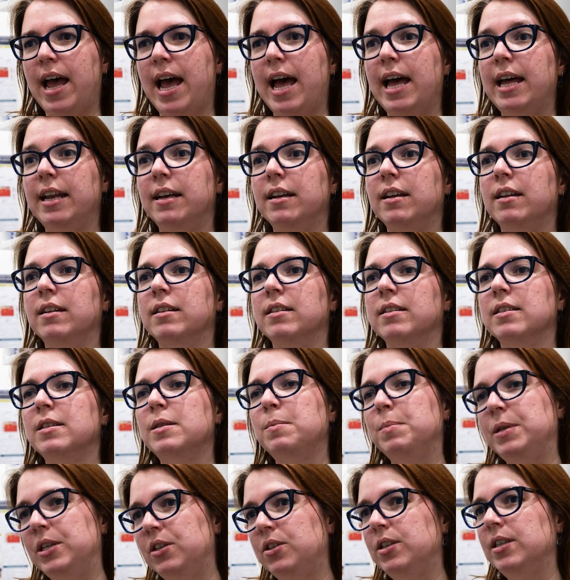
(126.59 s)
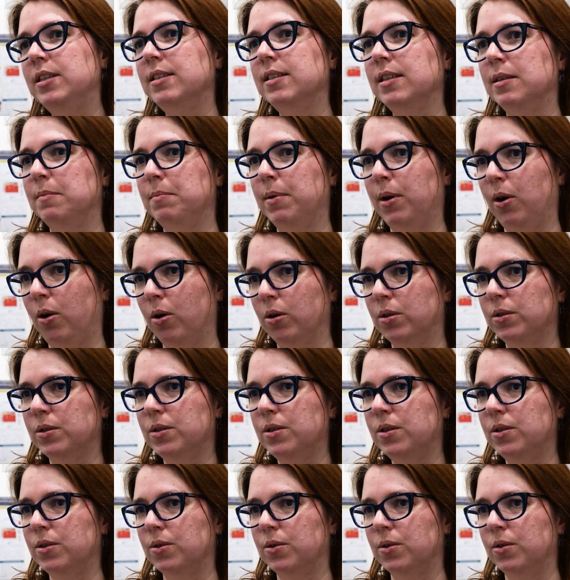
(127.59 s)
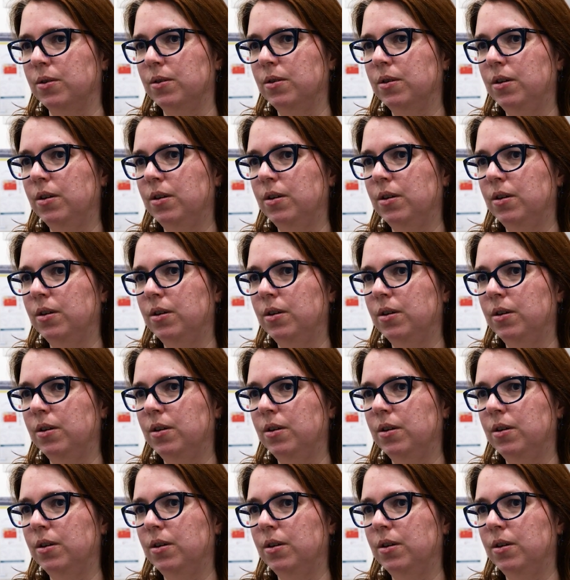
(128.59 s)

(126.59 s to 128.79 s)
and the species it belongs to.